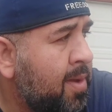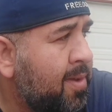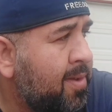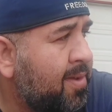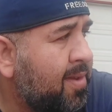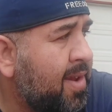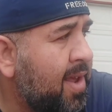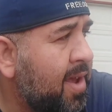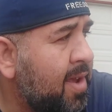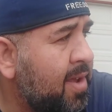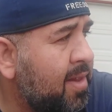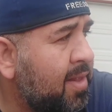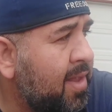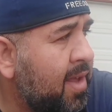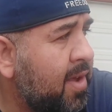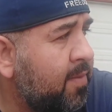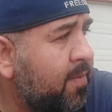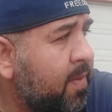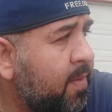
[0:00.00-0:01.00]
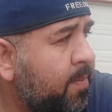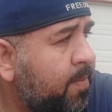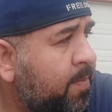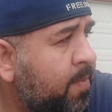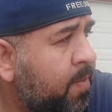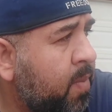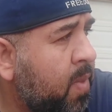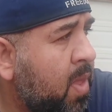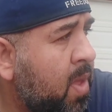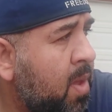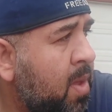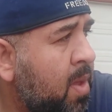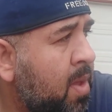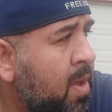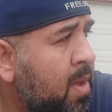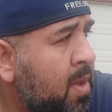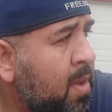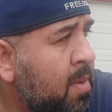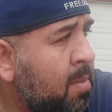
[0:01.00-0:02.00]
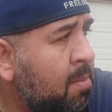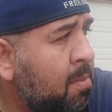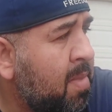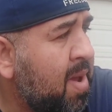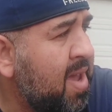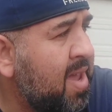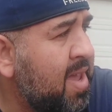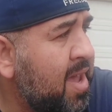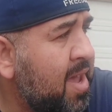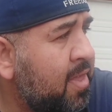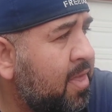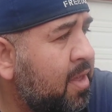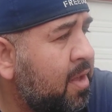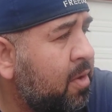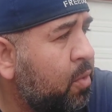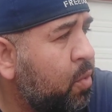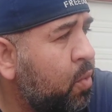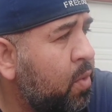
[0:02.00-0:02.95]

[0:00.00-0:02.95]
It's day 11, May 8th,